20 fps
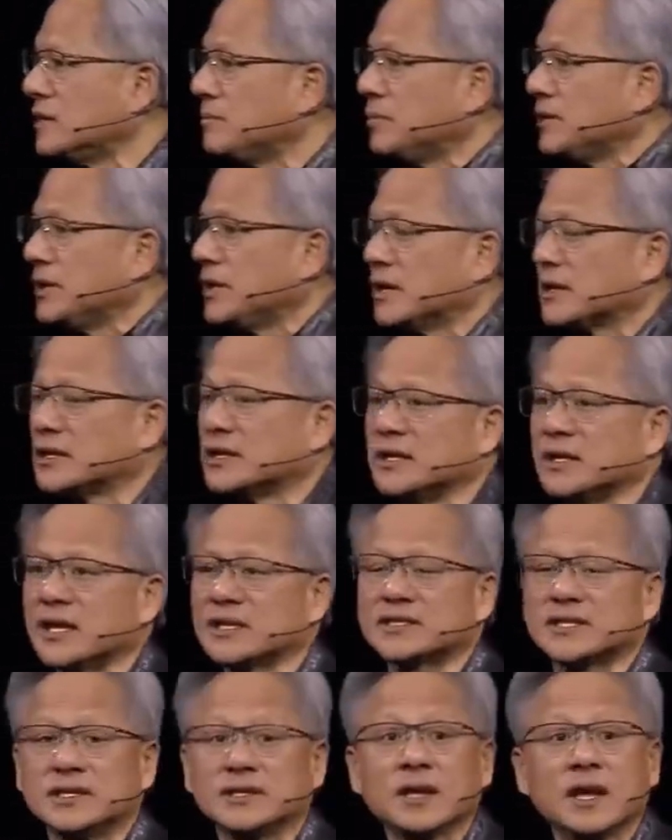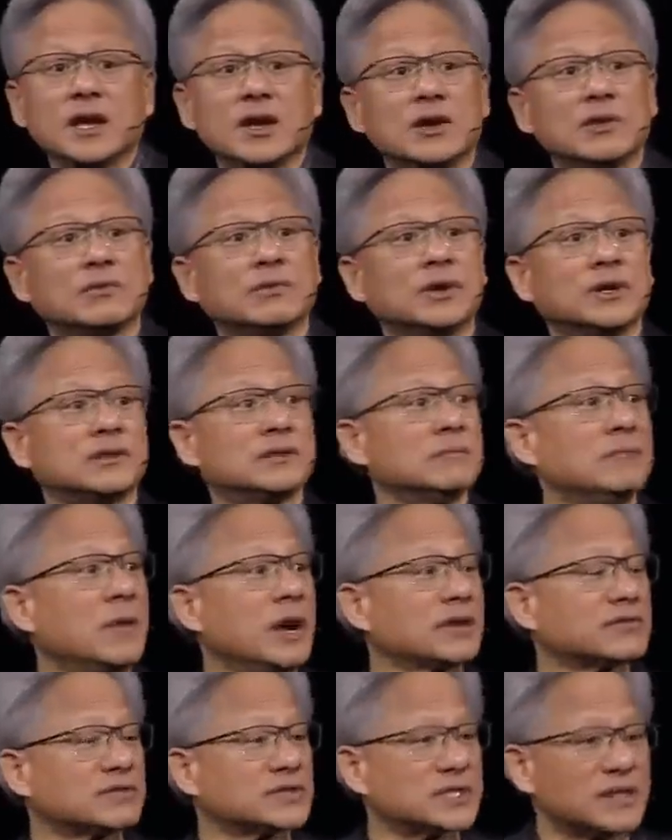and deeply connected
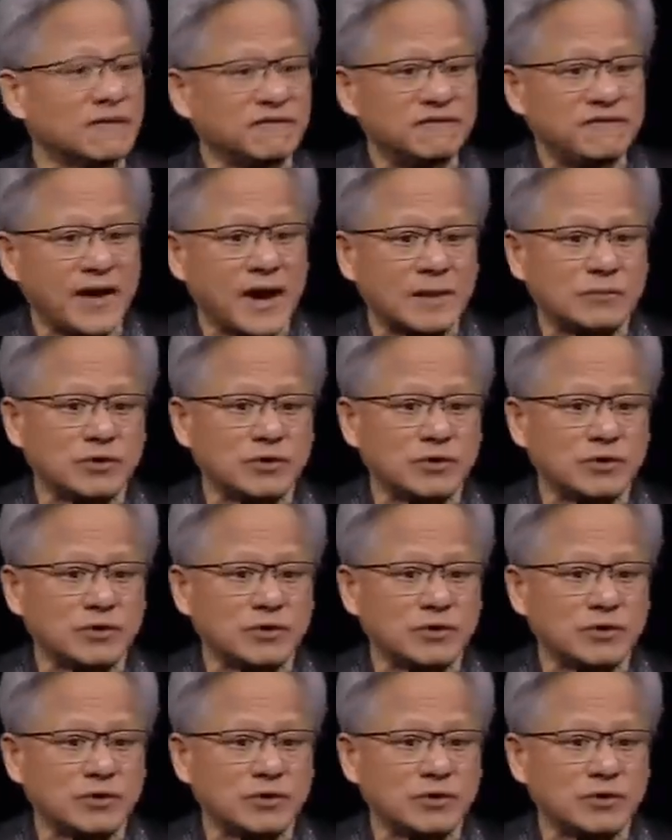with Microsoft